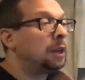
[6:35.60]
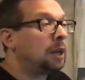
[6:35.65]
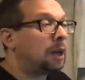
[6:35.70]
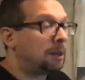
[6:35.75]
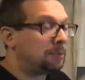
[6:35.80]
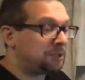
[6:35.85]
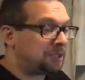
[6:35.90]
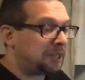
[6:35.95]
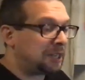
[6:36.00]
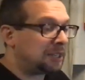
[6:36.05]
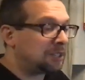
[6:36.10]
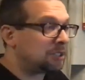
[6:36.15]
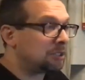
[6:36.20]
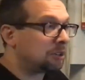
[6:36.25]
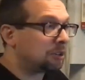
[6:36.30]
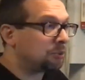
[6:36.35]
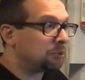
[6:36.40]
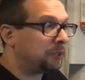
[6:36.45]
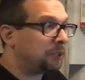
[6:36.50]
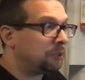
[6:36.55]
I'm saying it's
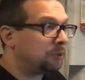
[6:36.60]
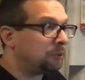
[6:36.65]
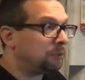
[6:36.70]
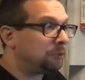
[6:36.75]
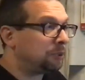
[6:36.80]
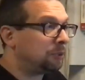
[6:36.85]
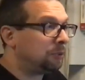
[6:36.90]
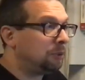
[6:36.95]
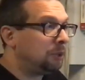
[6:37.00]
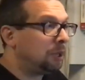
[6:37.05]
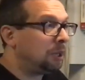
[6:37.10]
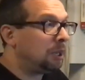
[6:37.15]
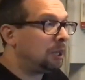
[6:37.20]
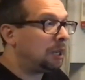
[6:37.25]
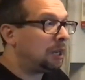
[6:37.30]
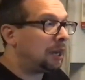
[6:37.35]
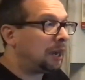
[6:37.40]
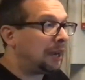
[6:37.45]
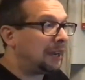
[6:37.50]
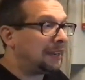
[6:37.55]
an Arduino Uno.
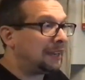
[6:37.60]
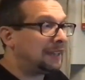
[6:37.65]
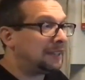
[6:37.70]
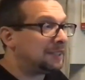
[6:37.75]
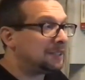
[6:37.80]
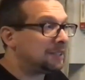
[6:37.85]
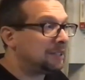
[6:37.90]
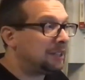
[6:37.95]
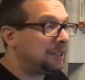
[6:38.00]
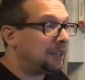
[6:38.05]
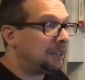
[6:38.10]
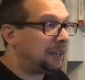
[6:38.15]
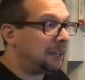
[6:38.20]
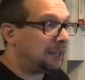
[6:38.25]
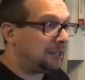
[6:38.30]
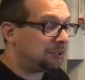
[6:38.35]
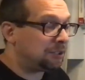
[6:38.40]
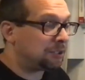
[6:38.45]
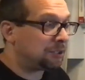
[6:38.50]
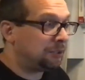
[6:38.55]
I hit
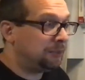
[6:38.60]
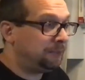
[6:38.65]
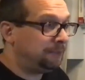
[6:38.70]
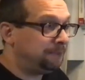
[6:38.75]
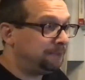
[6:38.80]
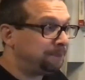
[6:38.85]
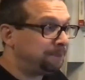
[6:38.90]
enter,